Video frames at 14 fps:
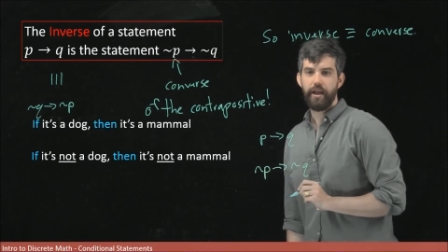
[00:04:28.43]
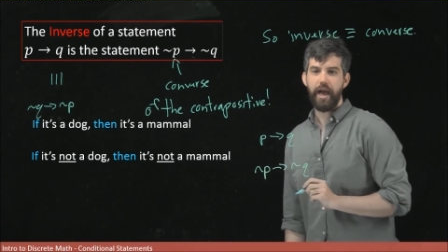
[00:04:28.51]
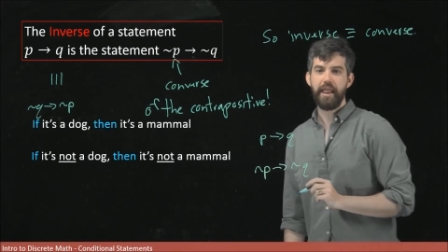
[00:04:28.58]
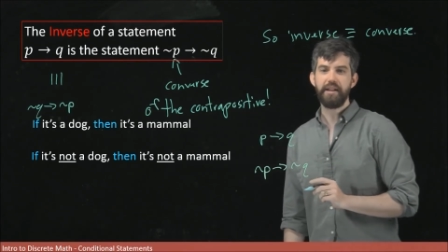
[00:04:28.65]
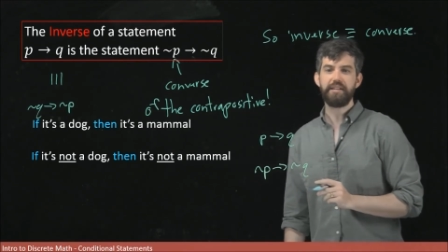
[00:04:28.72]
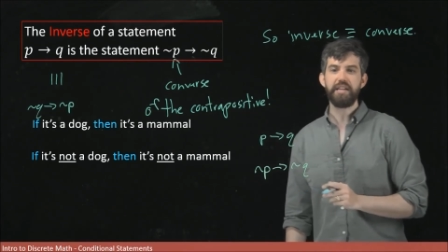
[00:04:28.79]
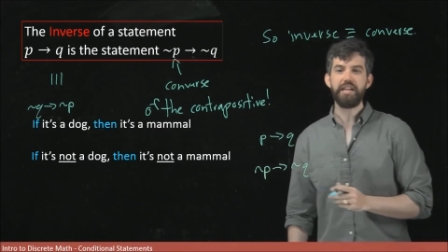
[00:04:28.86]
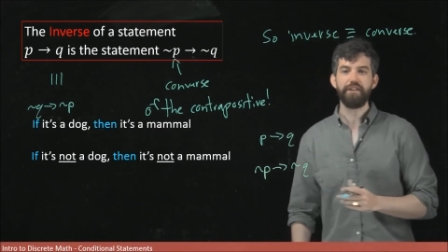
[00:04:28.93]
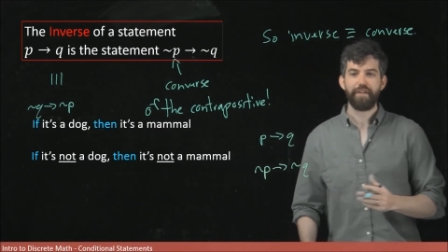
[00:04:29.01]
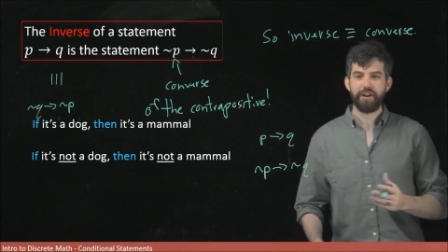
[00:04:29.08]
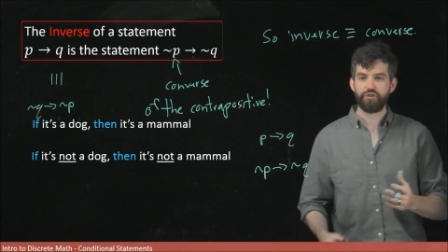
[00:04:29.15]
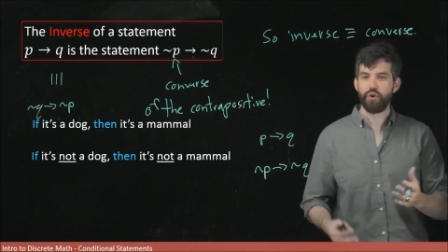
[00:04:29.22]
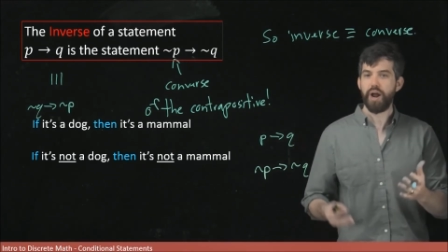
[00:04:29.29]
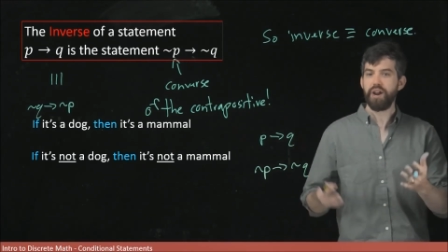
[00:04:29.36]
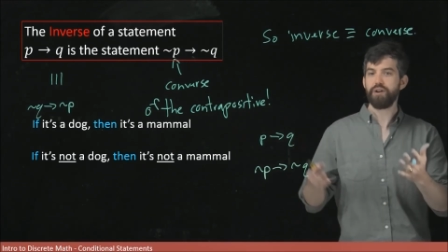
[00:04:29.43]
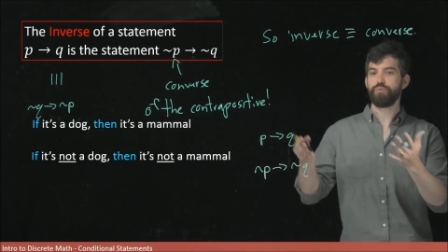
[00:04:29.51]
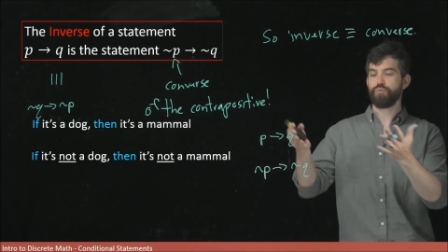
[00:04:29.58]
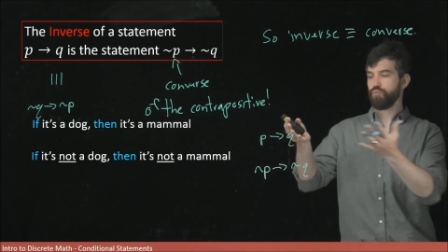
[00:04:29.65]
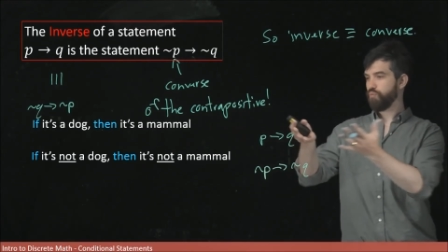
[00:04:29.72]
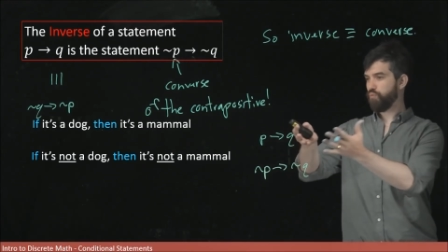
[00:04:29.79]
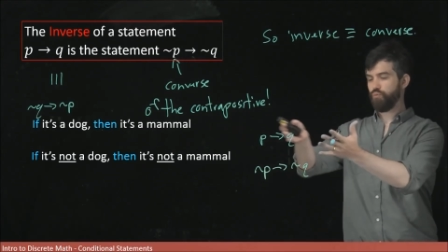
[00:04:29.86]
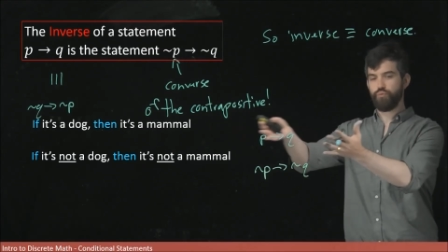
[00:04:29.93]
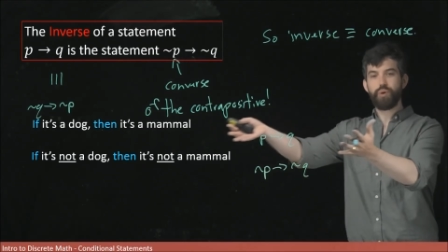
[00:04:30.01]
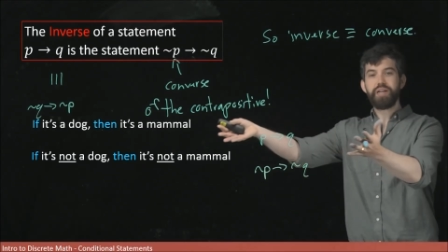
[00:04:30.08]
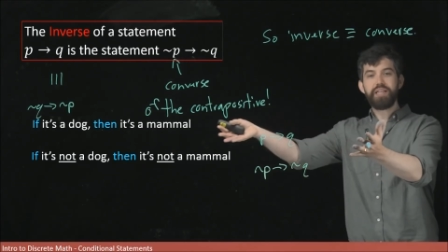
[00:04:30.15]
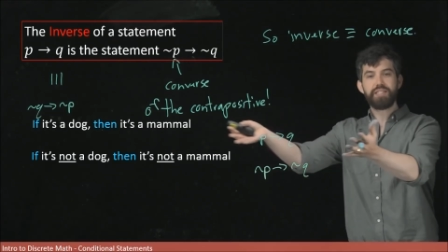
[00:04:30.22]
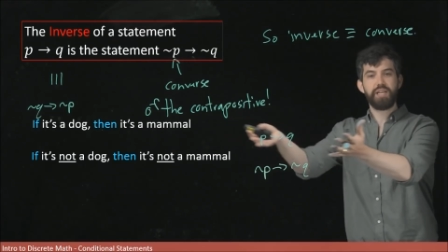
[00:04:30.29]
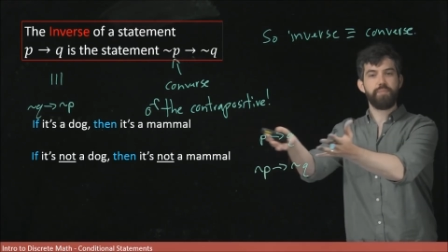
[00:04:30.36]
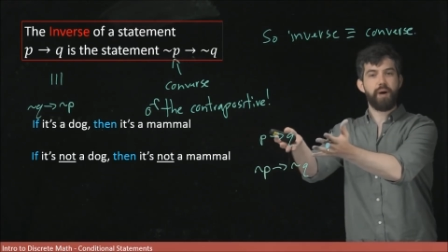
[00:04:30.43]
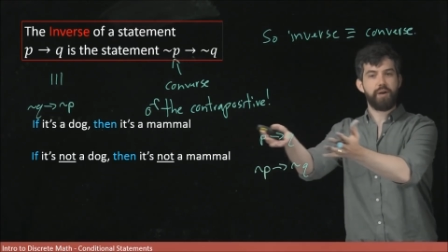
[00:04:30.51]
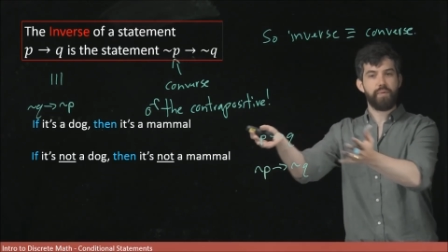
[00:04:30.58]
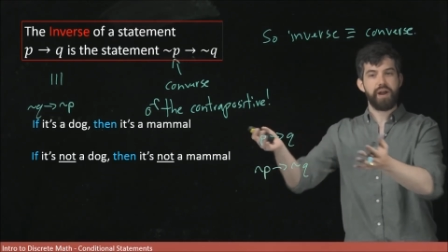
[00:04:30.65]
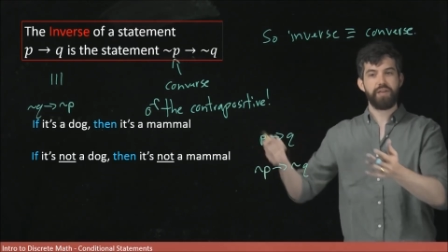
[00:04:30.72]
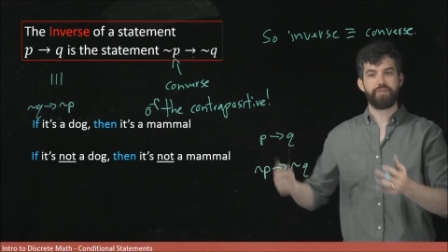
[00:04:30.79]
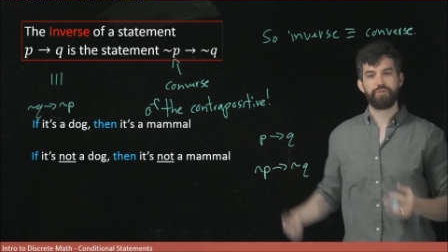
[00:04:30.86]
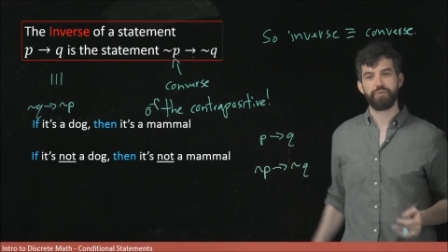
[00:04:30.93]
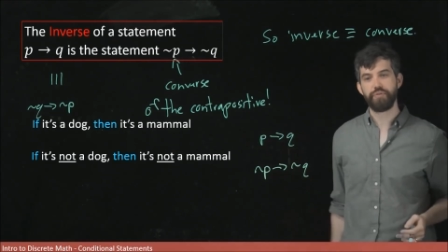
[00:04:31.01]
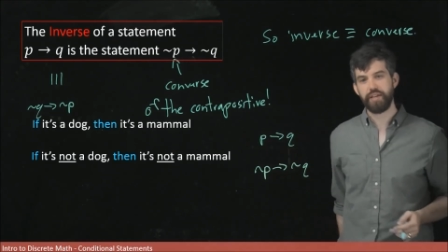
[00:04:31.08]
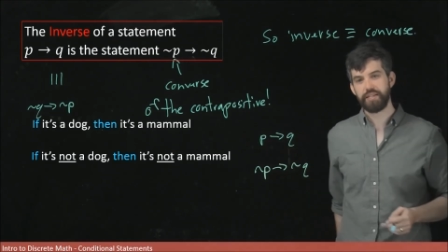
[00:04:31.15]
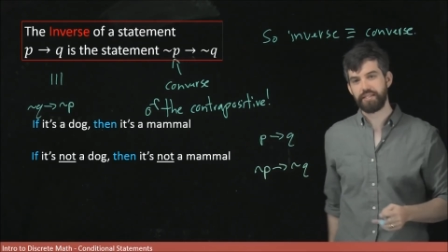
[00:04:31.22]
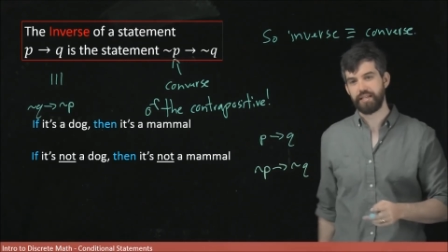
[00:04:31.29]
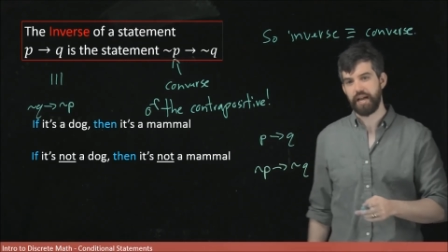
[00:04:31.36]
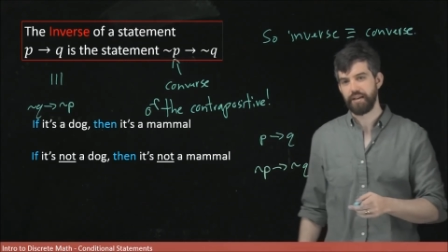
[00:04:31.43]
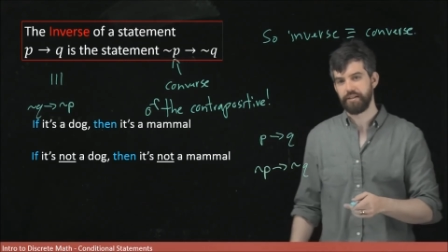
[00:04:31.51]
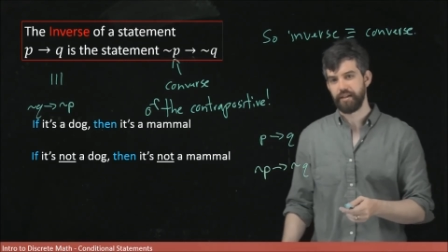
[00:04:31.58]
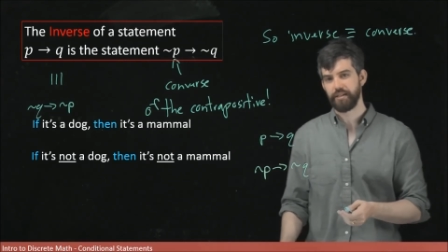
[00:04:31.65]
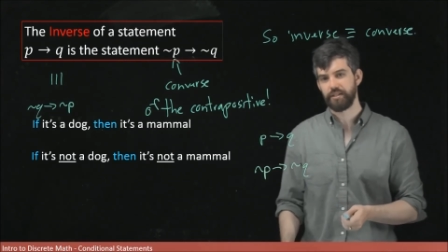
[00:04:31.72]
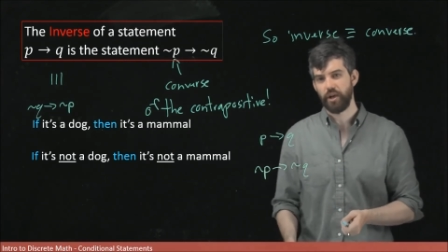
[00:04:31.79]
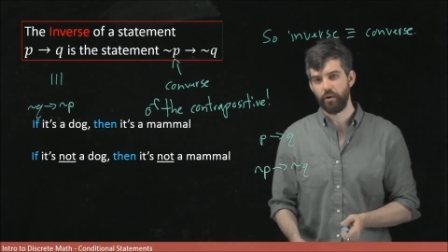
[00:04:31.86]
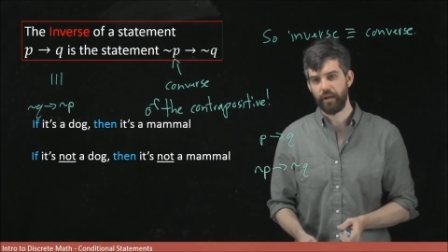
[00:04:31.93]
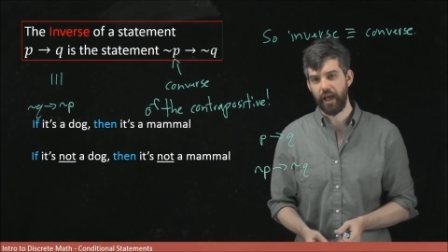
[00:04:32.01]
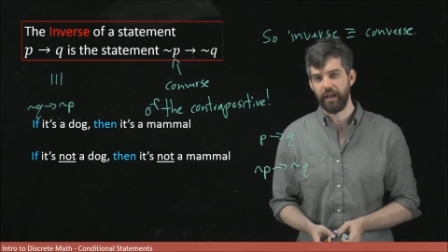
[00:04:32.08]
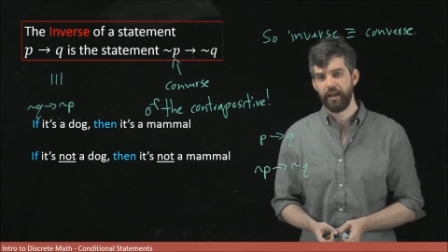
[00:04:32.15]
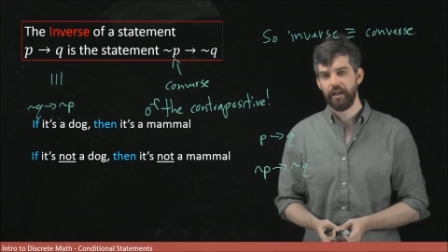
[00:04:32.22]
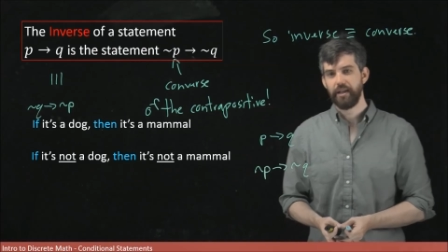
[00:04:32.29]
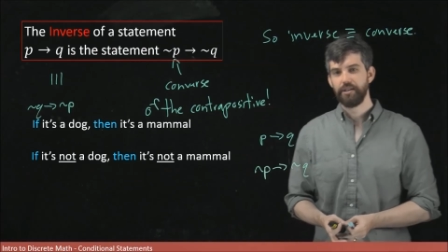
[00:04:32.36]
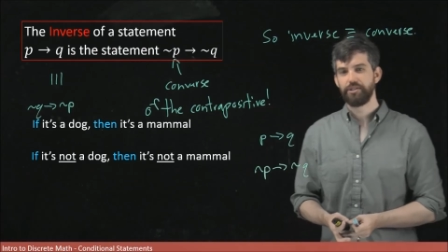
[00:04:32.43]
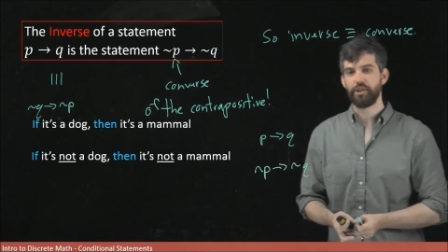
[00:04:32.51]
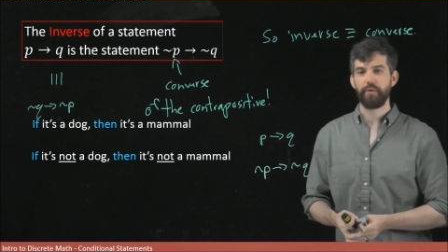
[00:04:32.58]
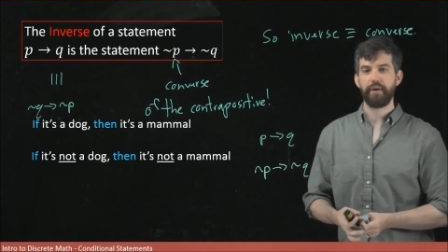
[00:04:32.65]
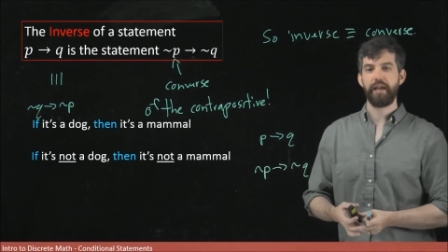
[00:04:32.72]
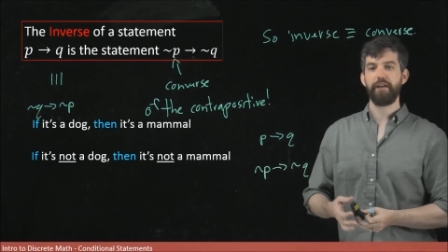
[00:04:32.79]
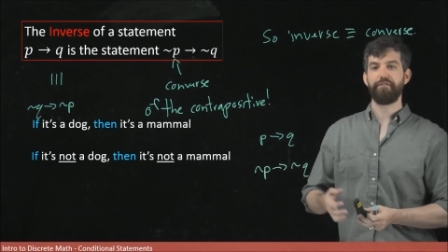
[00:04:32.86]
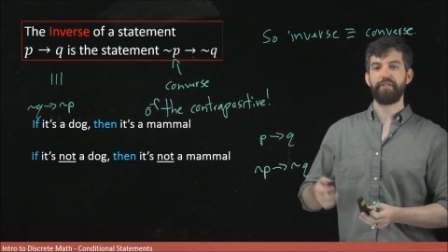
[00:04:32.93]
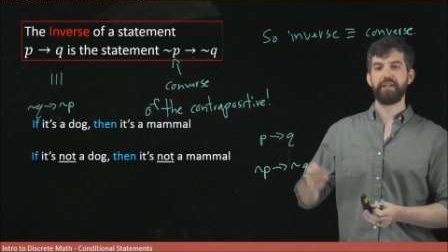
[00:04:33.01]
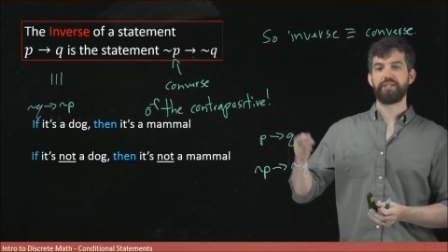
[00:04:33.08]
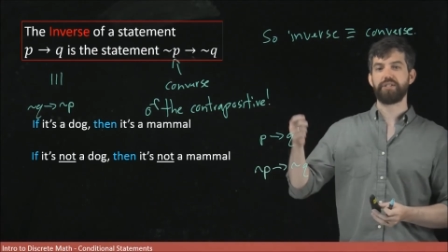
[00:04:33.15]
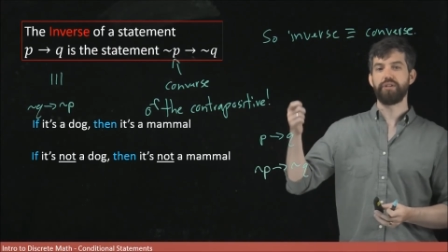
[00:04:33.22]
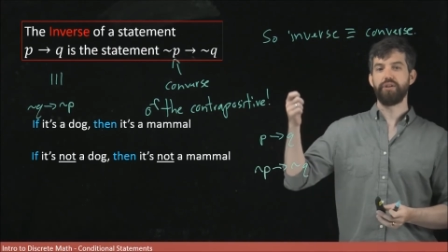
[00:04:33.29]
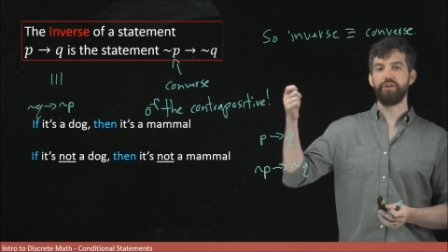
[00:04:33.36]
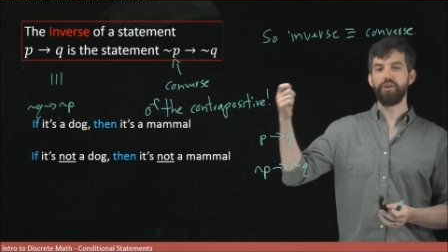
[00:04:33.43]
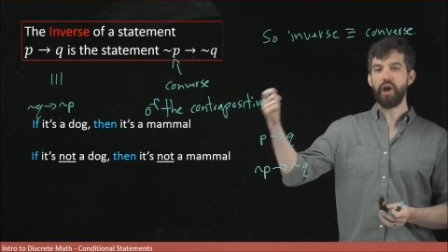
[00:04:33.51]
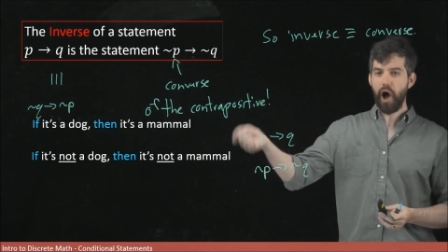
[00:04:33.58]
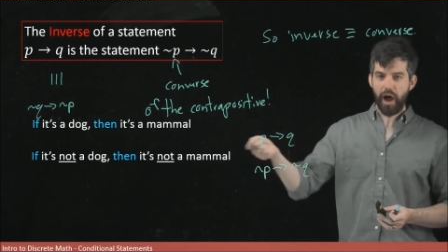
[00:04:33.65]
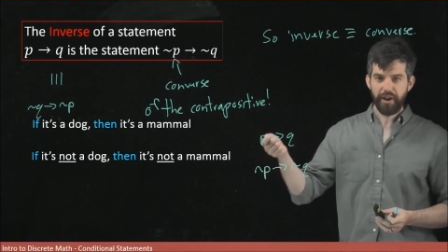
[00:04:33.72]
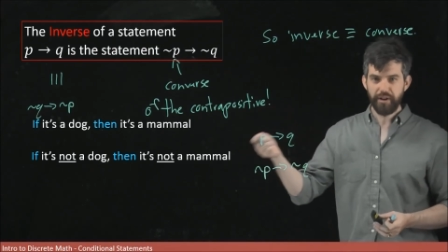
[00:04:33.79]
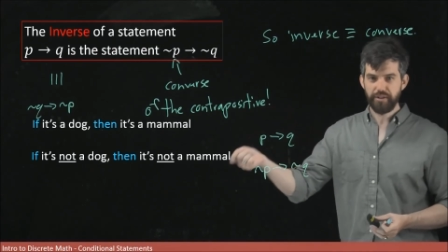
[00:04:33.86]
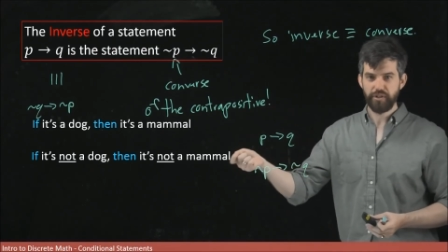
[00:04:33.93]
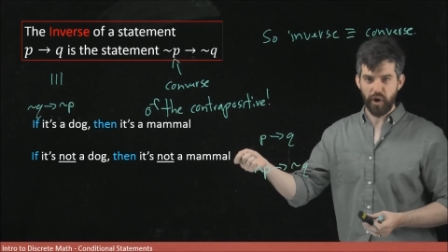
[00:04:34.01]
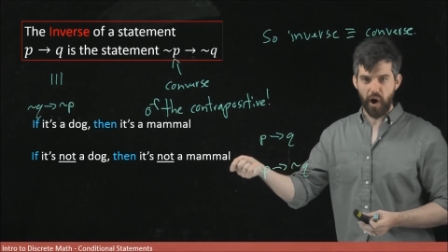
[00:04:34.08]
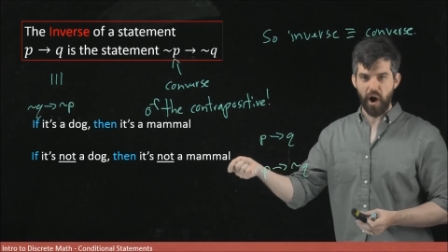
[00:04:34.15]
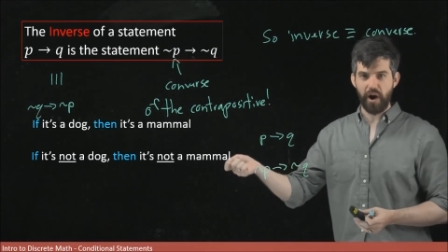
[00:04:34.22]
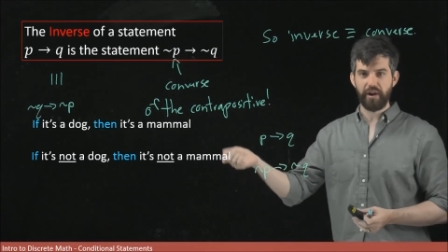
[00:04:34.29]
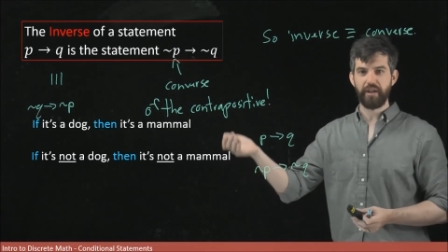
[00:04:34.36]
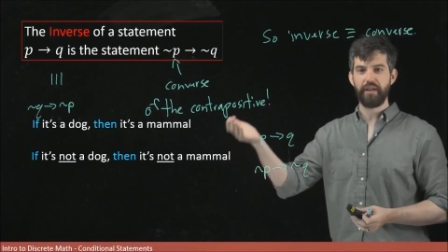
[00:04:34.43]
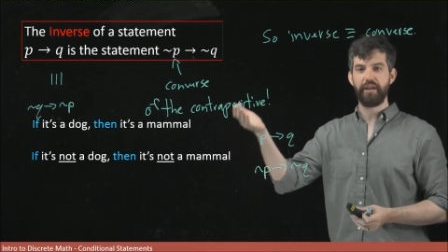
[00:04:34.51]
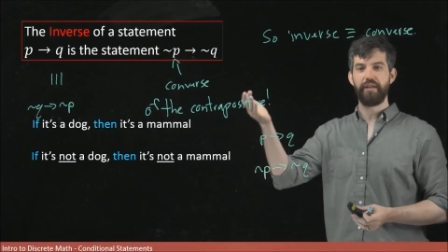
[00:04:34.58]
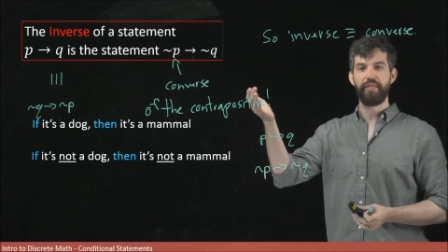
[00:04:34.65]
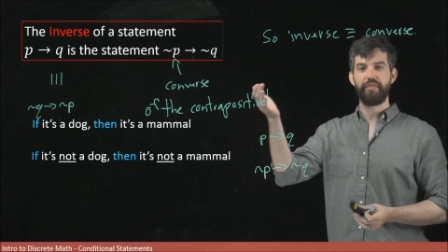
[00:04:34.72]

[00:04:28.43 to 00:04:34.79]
And indeed, if I try to reason my way through this sentence, okay, so if it's not a dog,